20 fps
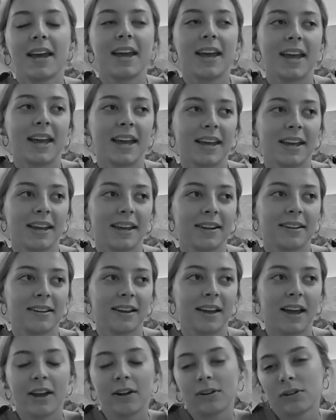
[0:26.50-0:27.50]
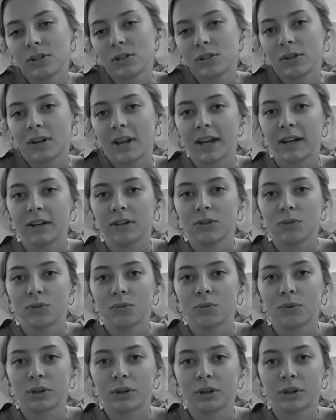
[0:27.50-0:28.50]
And I also like
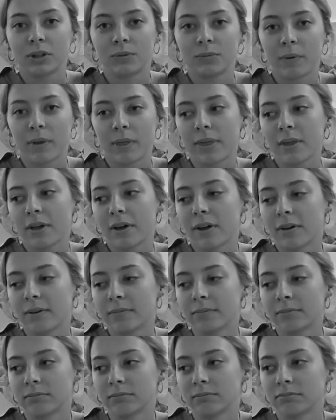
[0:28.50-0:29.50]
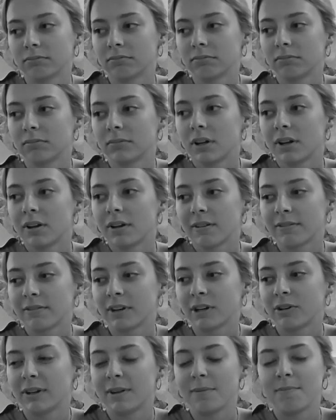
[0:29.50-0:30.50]
to work with
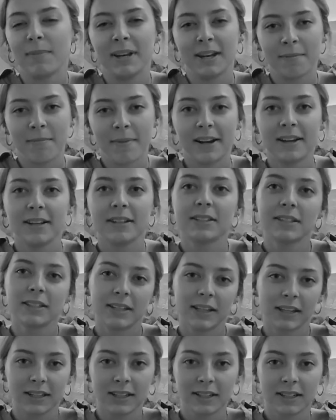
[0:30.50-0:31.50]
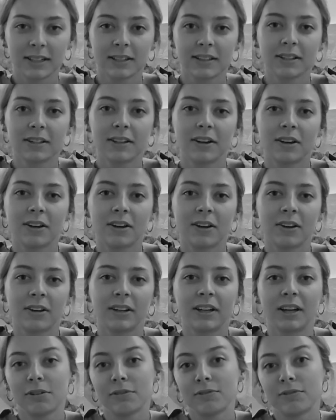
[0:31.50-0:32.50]
very minimalistic
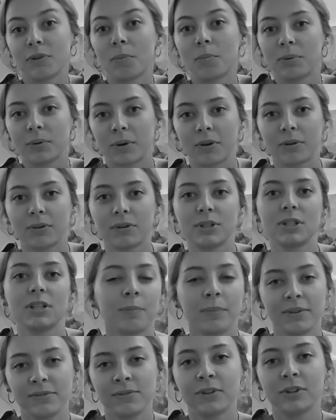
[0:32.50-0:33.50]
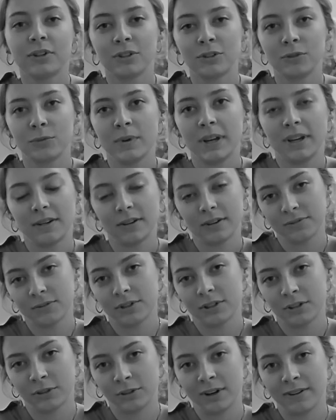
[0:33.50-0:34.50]
kind of approach. Before doing
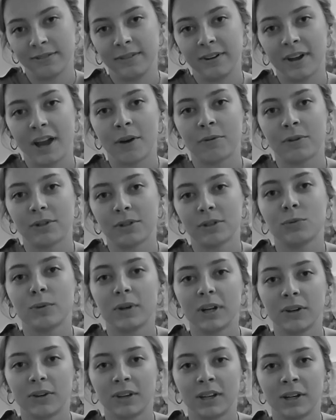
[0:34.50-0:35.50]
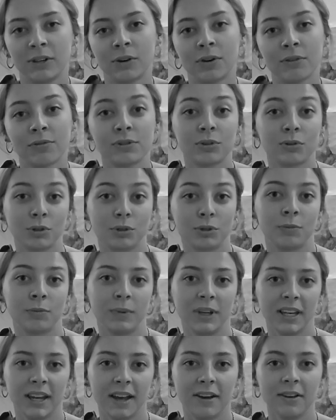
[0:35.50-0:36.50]
photography, I was doing a year of social
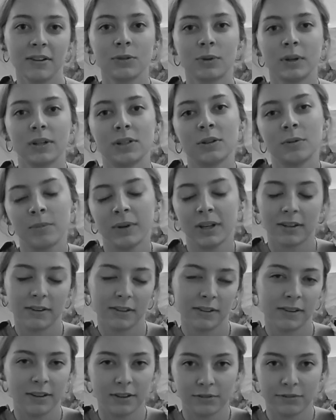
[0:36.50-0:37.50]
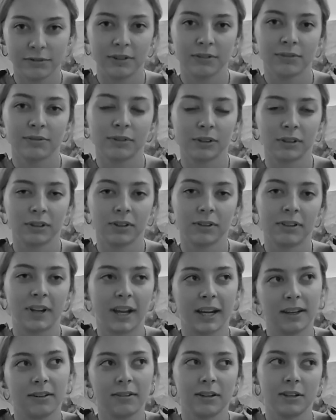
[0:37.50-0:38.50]
media, so it's a bit different for,
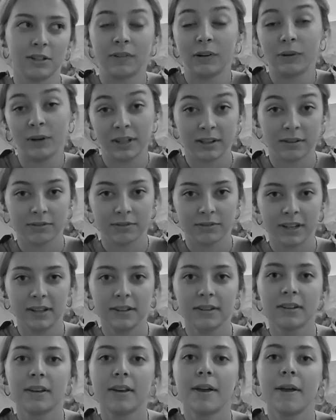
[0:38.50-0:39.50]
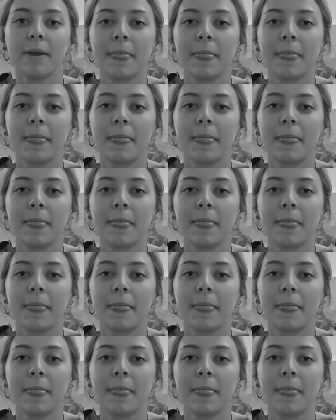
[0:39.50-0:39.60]
like, it's very different.